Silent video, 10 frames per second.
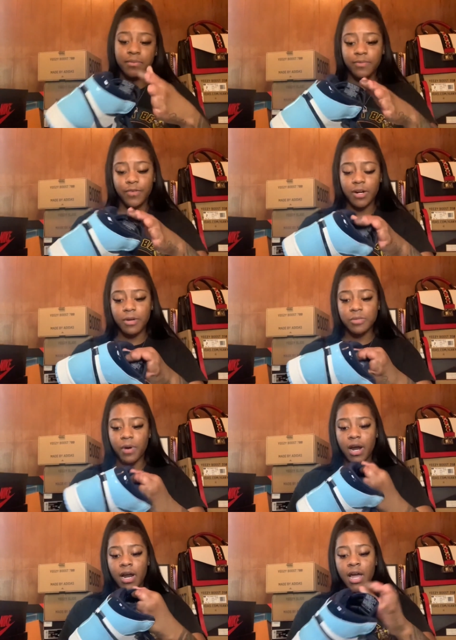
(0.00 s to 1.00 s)
for the most
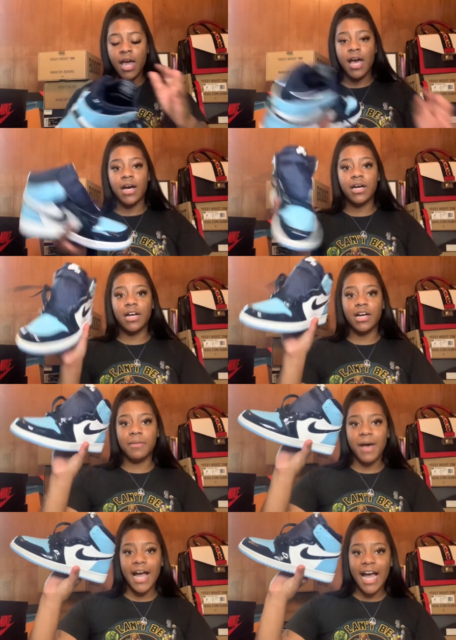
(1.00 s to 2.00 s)
part.
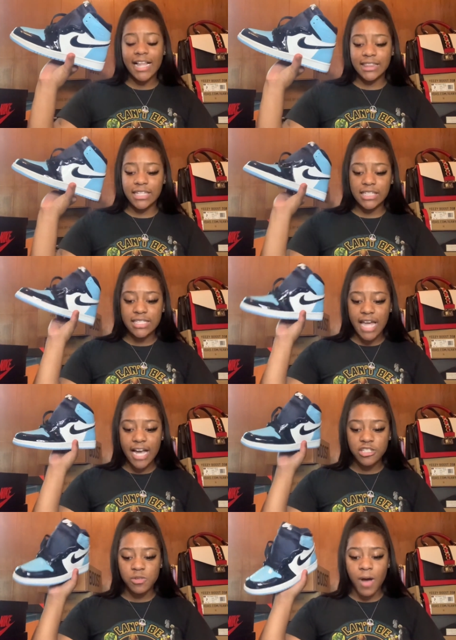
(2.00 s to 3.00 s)
Um, I got these
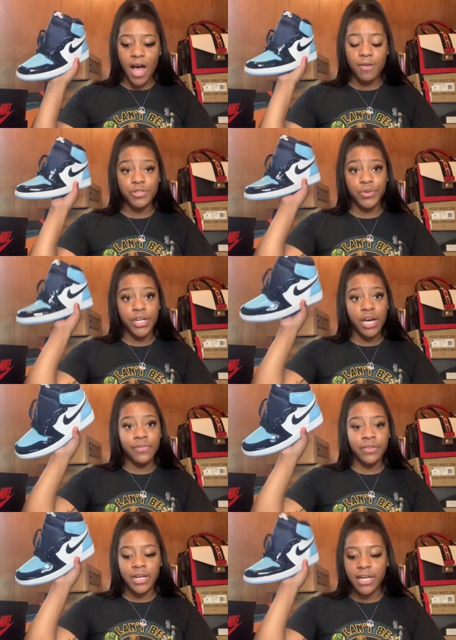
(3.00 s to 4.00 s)
actually while I was
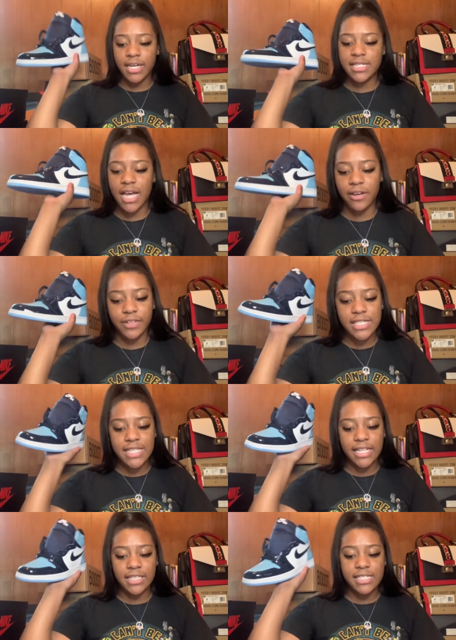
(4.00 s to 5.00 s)
recovering. It said the release
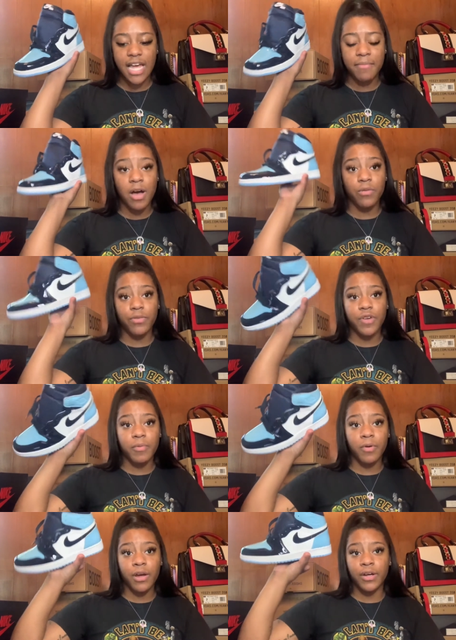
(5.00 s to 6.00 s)
date these came out were
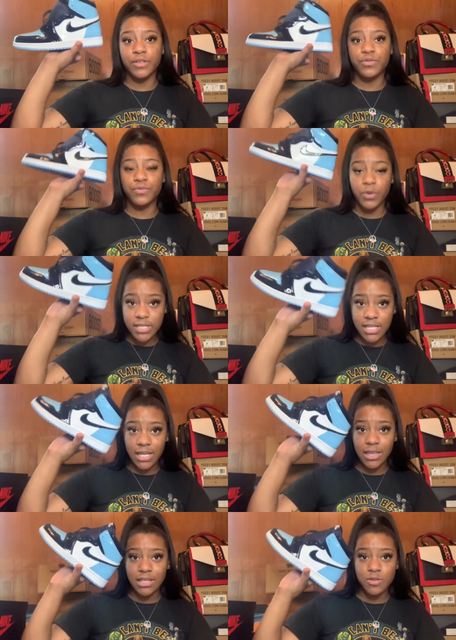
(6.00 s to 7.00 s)
February
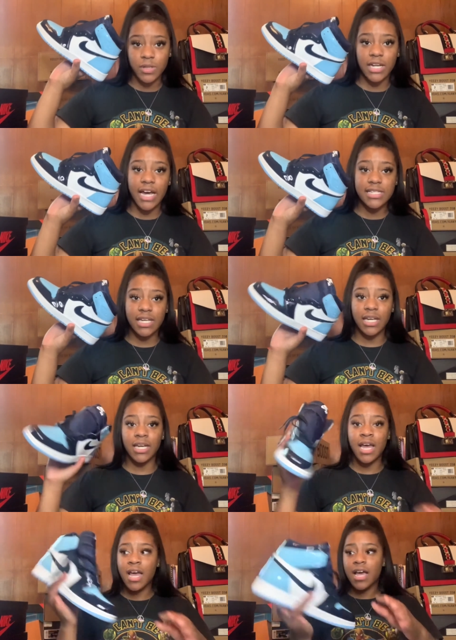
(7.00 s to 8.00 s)
14th, 2019.
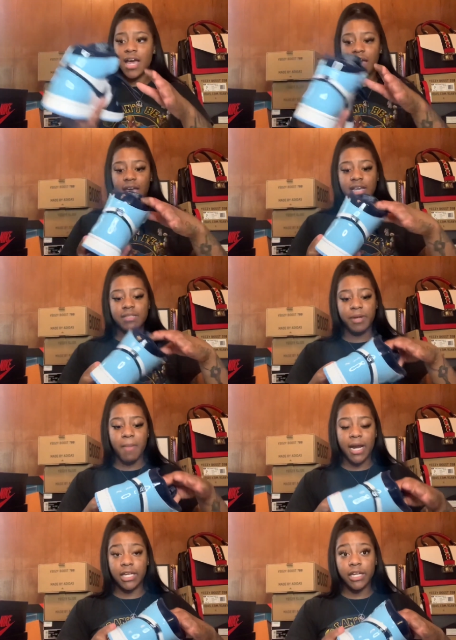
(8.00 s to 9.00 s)
And it's been
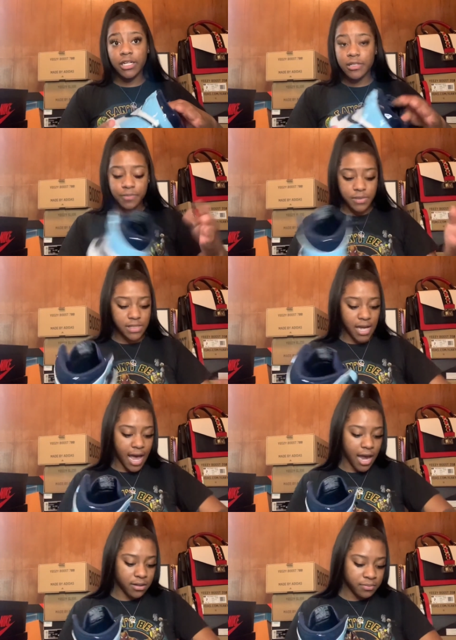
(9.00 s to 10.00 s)
about a year since I
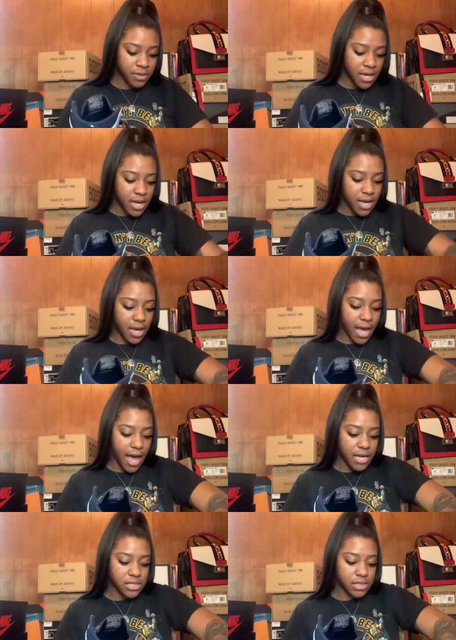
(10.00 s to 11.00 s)
had them. And
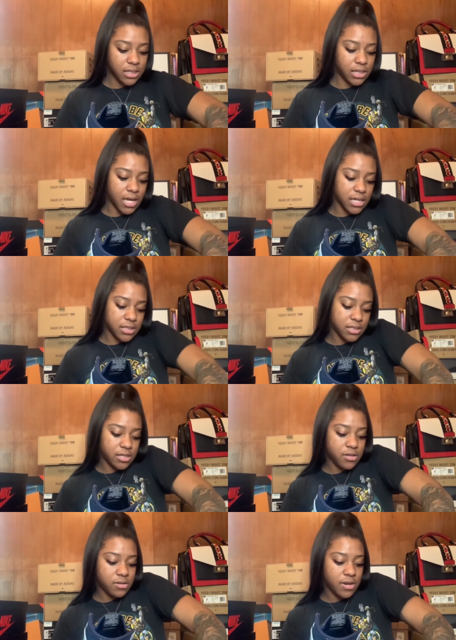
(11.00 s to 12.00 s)
actually, I
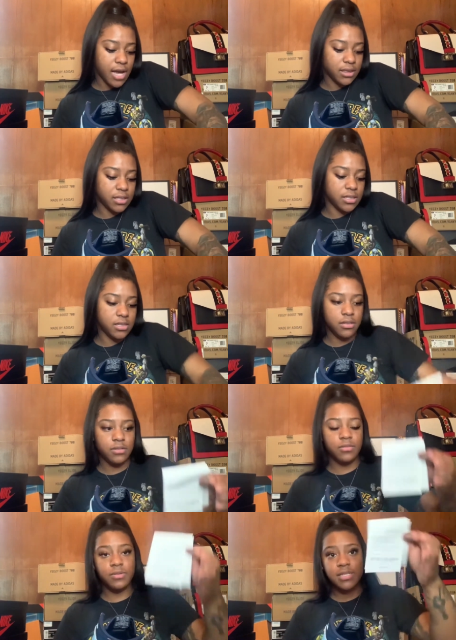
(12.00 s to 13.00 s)
still got the
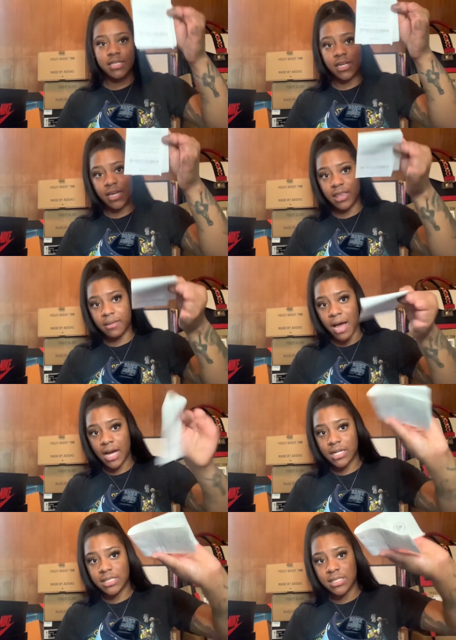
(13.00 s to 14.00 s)
receipt in the
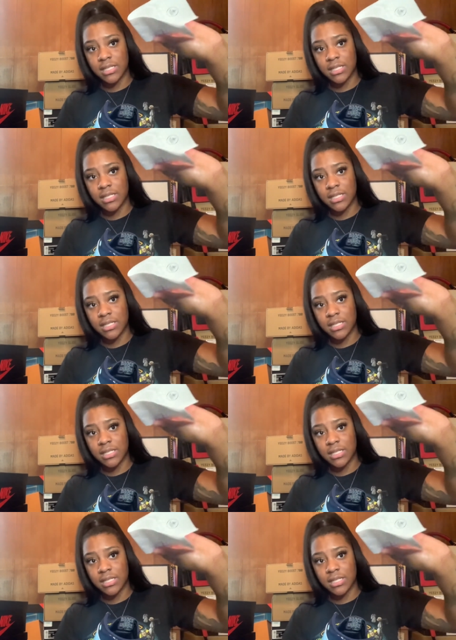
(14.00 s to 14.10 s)
box.